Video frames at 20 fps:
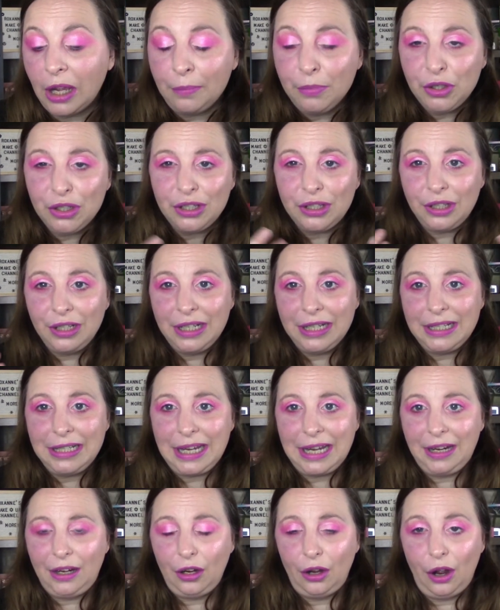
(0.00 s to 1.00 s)
just going to
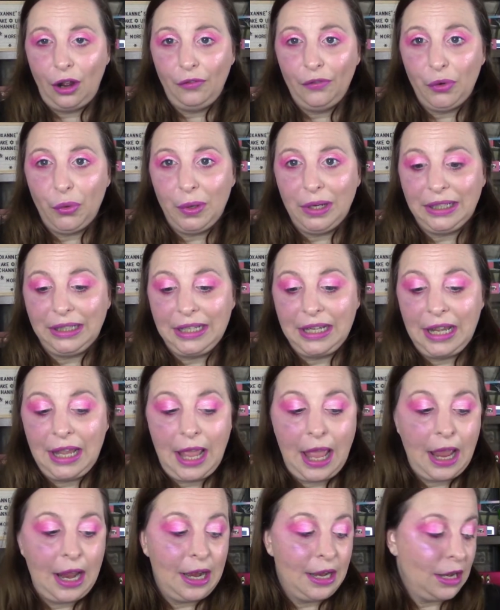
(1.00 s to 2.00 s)
take it off
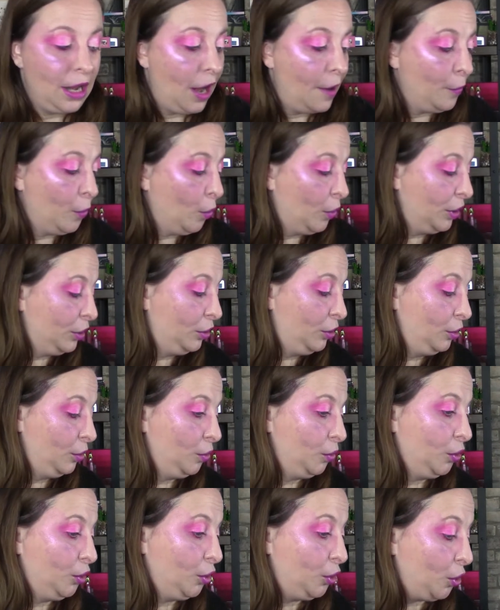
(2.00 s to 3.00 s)
quickly, and I'm going
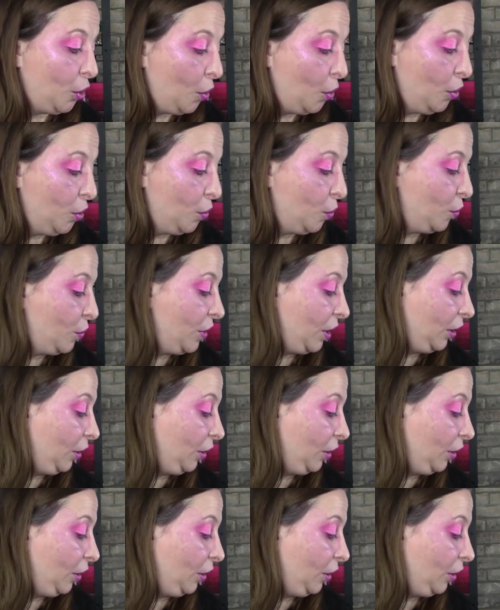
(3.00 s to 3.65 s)
to show you the